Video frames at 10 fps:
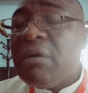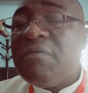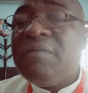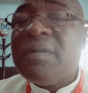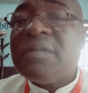and
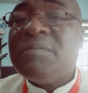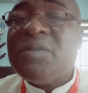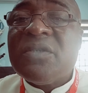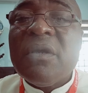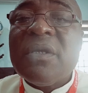conflicts,
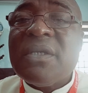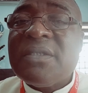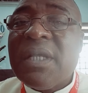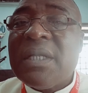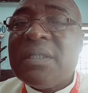
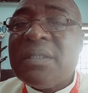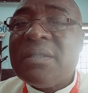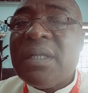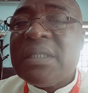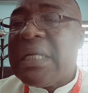
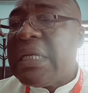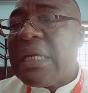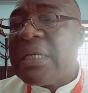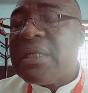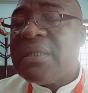misunderstanding and
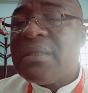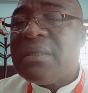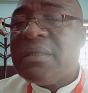anarchy.